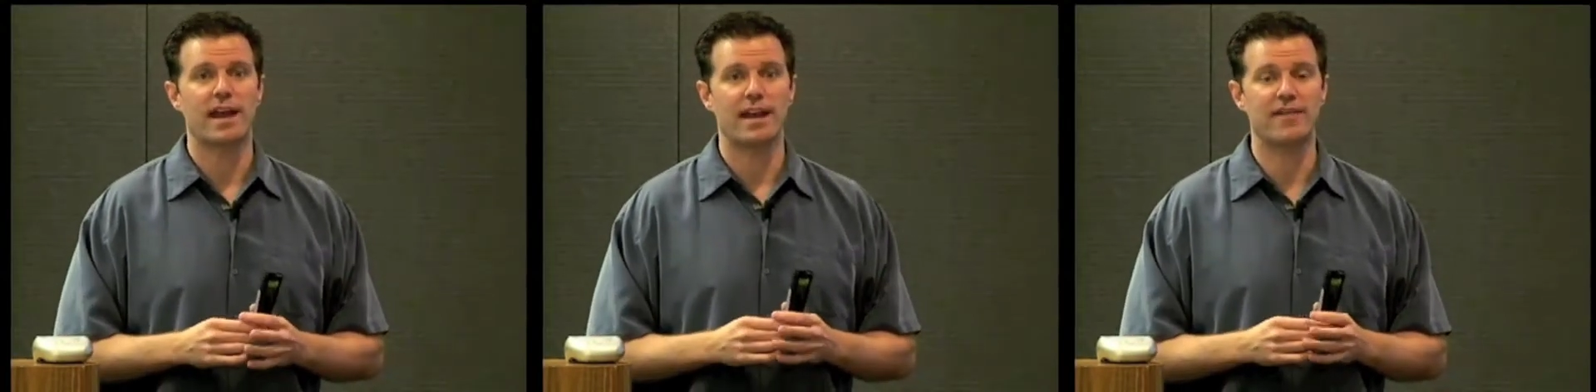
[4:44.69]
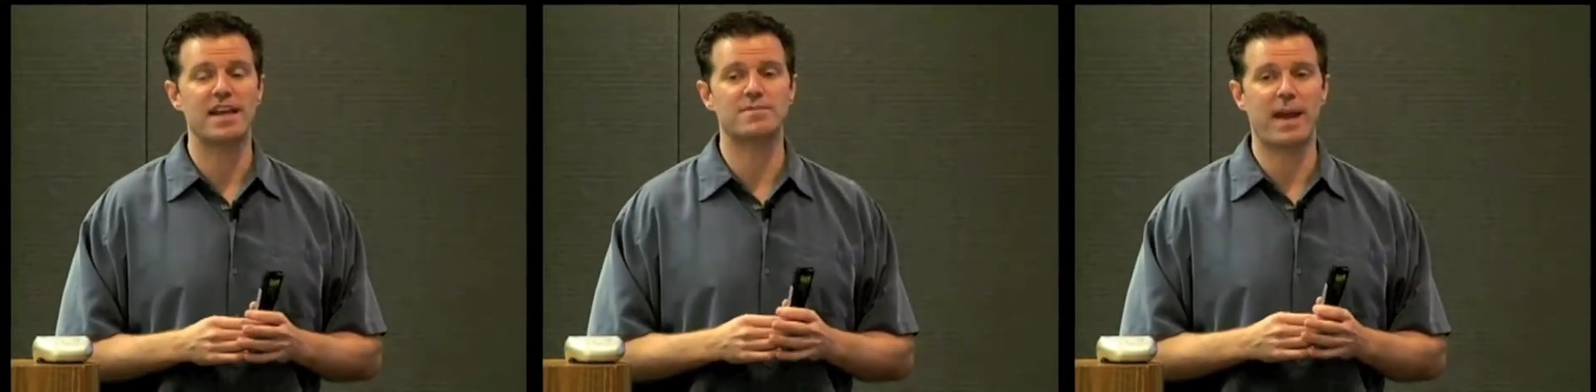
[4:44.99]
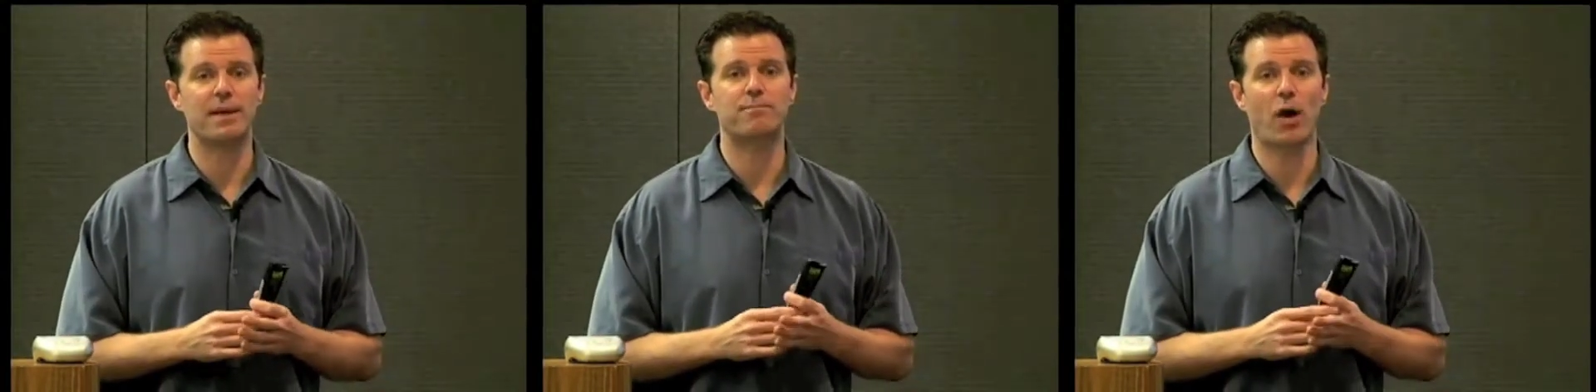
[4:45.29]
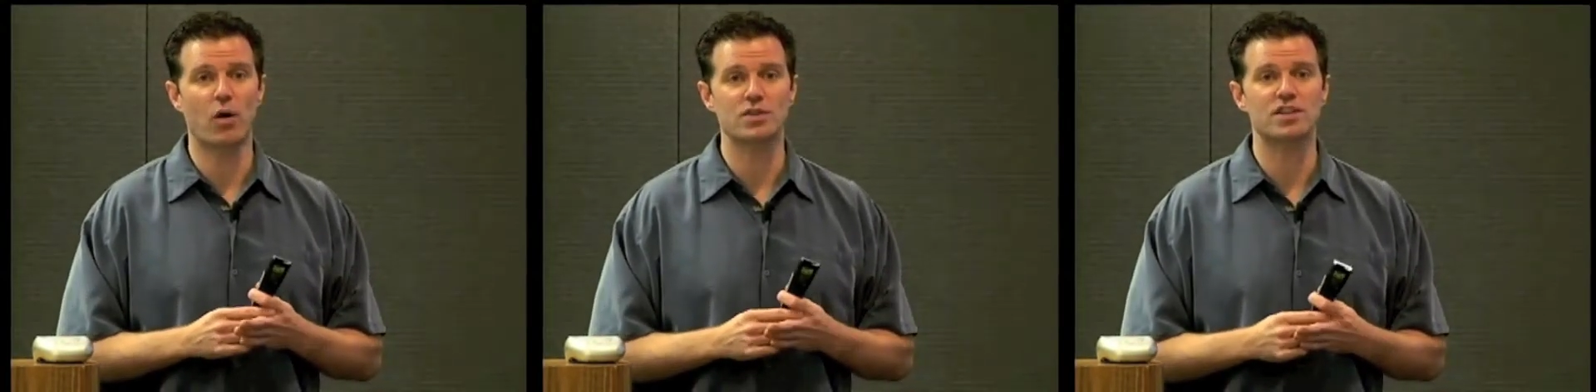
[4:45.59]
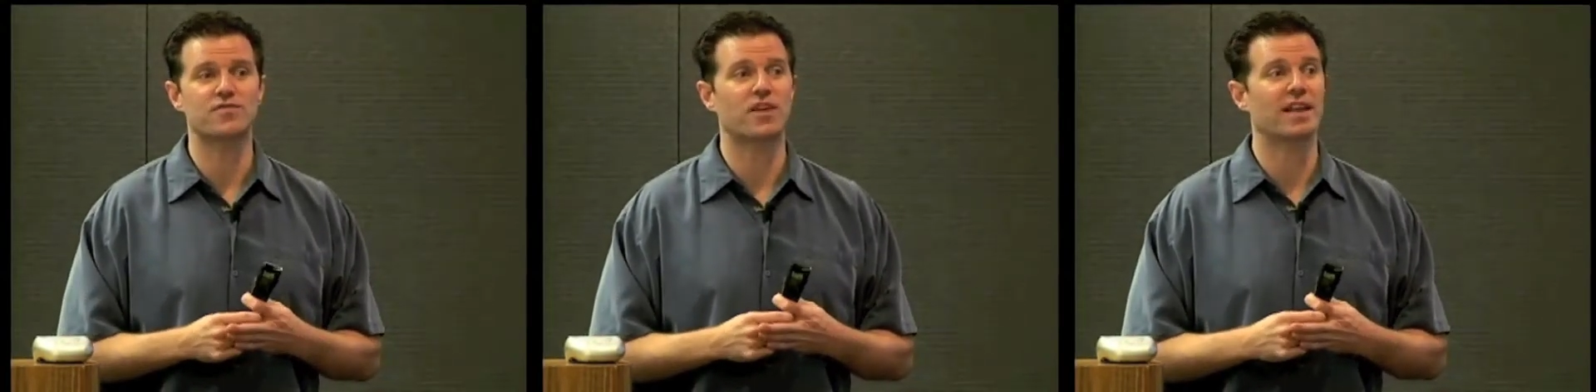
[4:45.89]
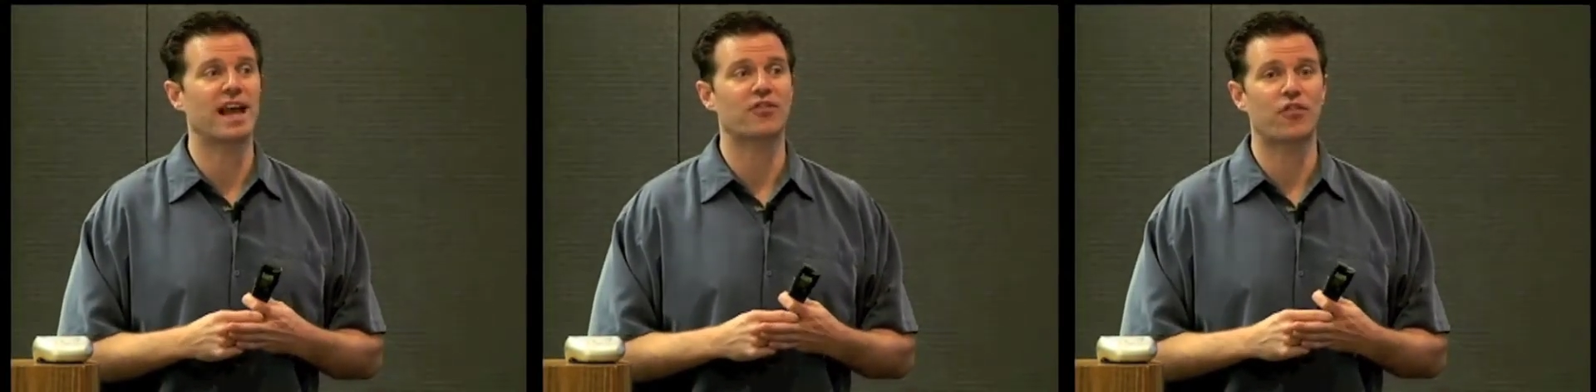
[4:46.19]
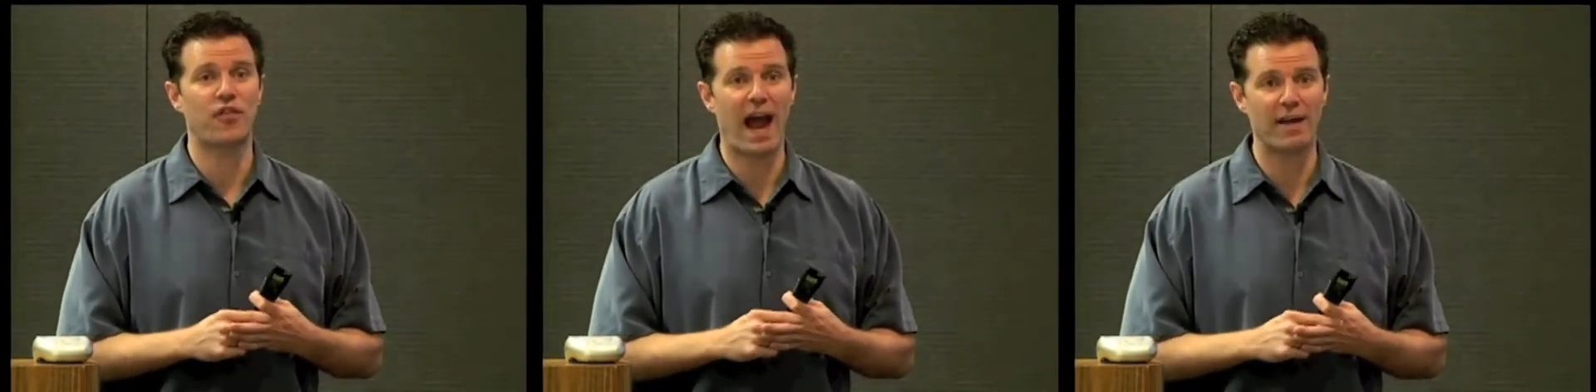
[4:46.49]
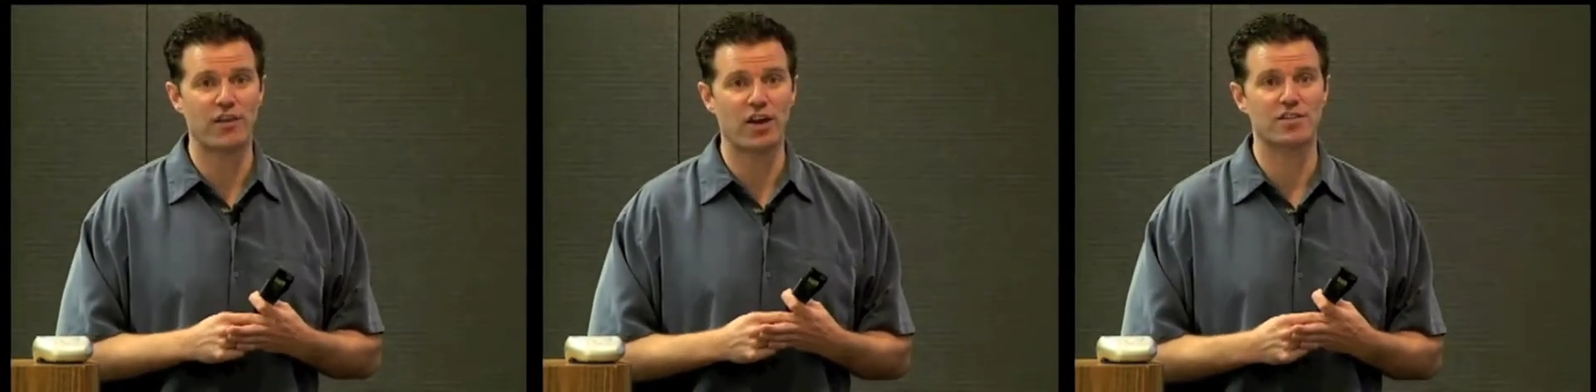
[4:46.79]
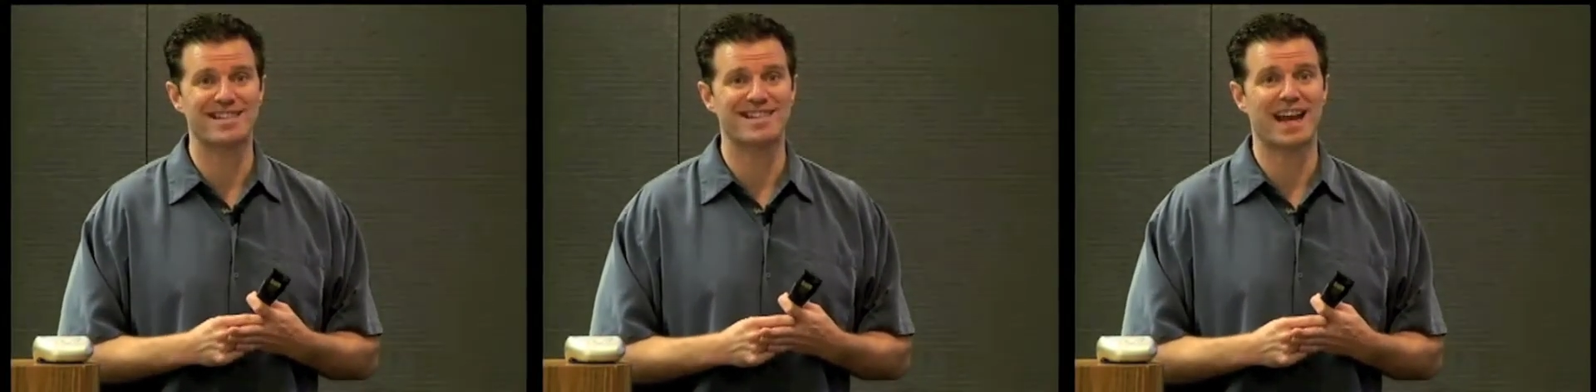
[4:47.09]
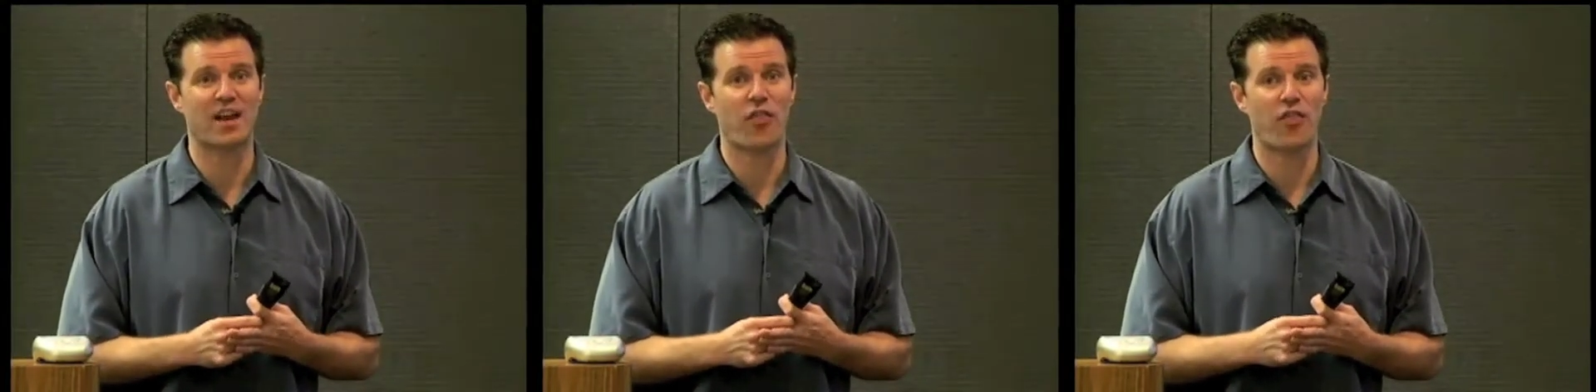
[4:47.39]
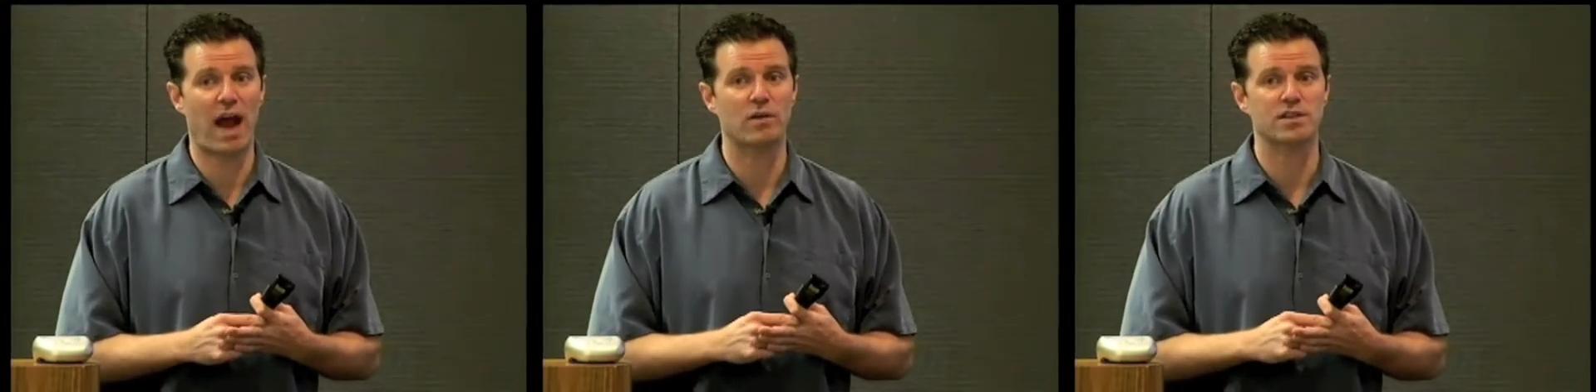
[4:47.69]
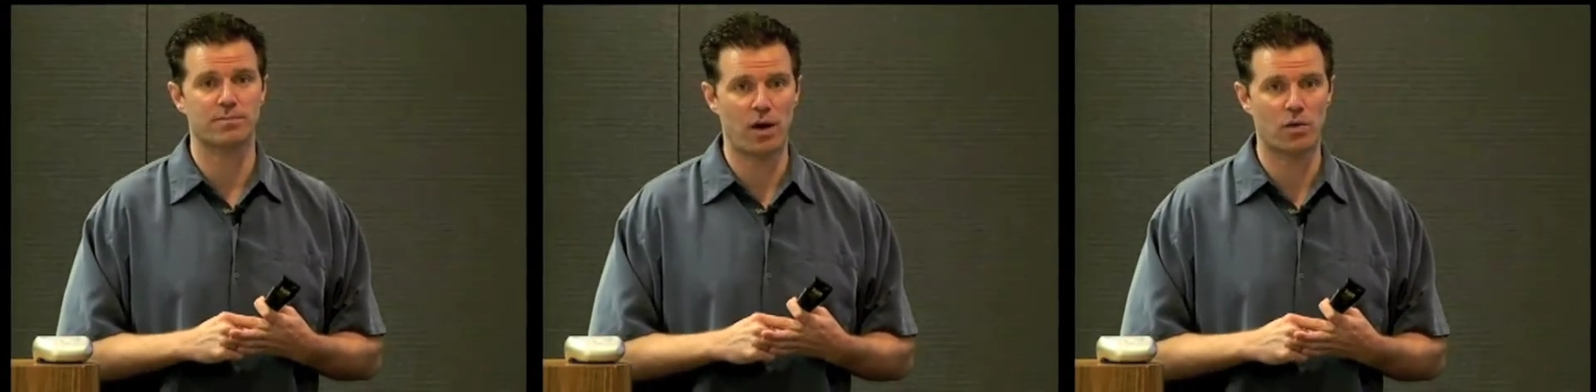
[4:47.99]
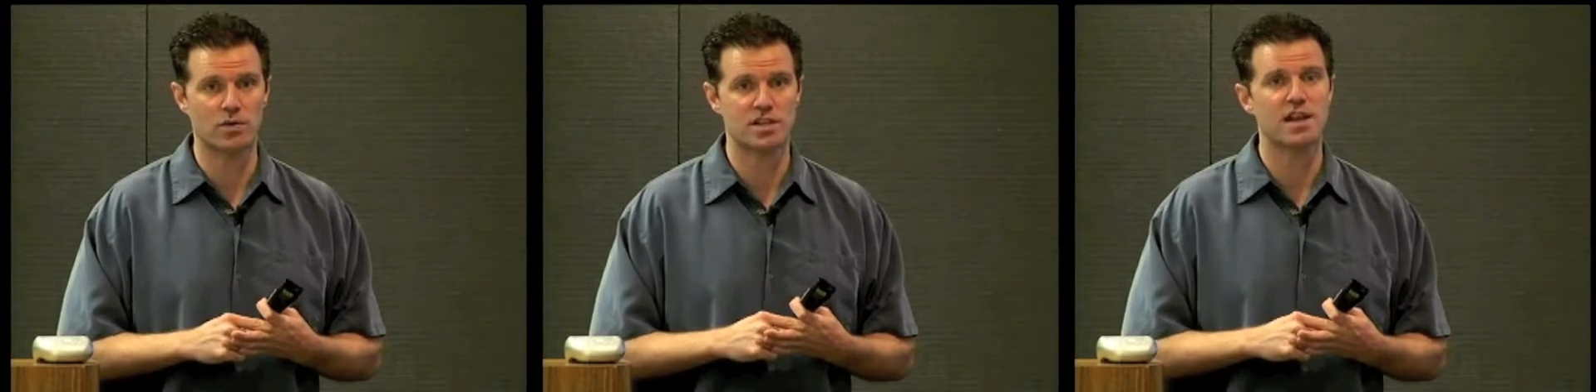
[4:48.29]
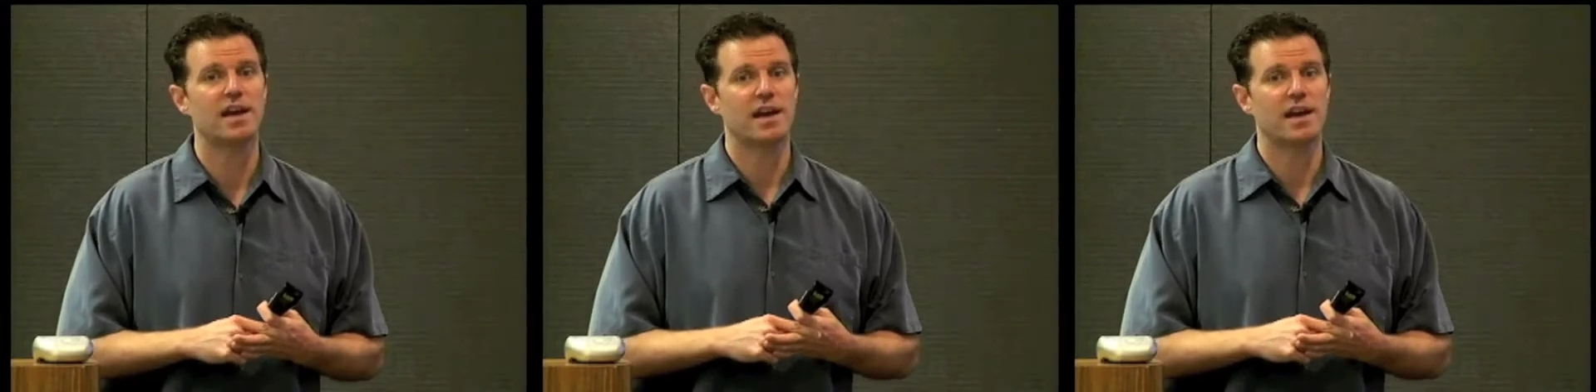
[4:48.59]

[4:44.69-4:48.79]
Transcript: If he's made posts for the last five years and he's got a thousand posts,